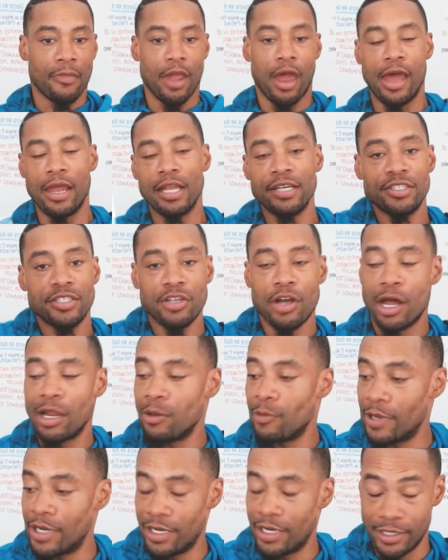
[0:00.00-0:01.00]
all right, let's just call it
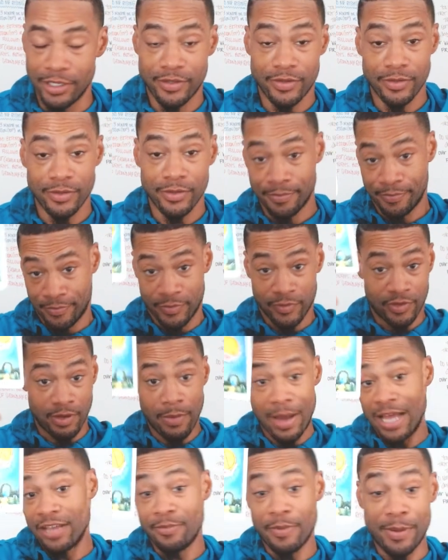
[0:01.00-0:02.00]
what it is.
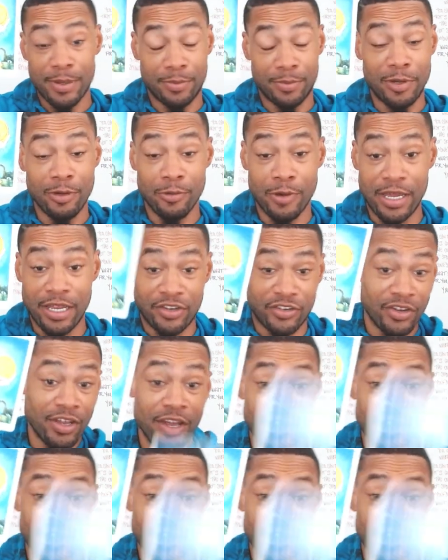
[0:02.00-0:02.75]
Somebody's about to be rich.